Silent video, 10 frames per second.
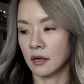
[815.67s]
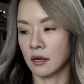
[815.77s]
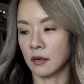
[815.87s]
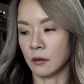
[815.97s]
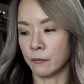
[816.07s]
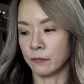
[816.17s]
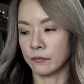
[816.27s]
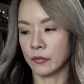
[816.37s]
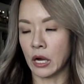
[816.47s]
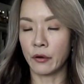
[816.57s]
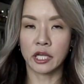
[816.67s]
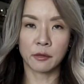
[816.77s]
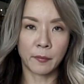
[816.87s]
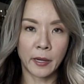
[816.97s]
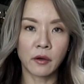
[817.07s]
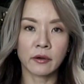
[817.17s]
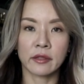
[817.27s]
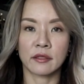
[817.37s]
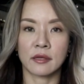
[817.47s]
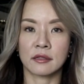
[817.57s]
how it came about,
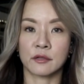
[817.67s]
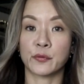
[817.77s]
and then the